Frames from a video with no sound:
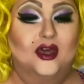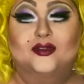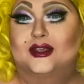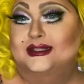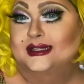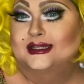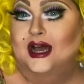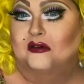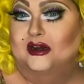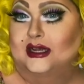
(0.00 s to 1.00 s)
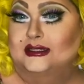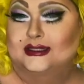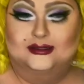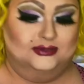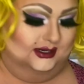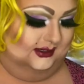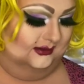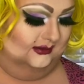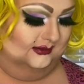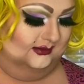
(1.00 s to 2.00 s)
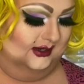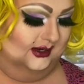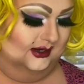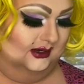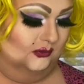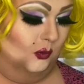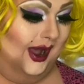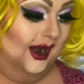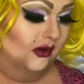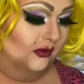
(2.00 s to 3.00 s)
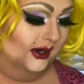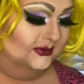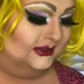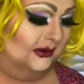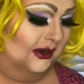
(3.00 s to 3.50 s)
This is not what I anticipated. Why are Oreos so